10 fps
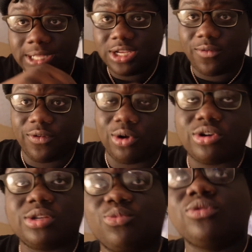You finna
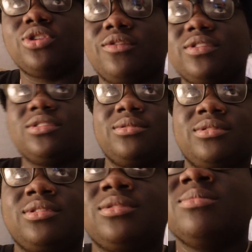order some room service?
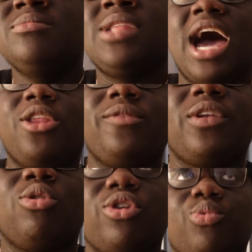Yeah. How do you
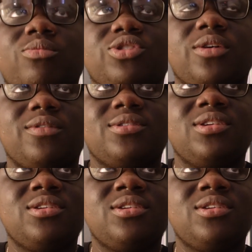even order room service?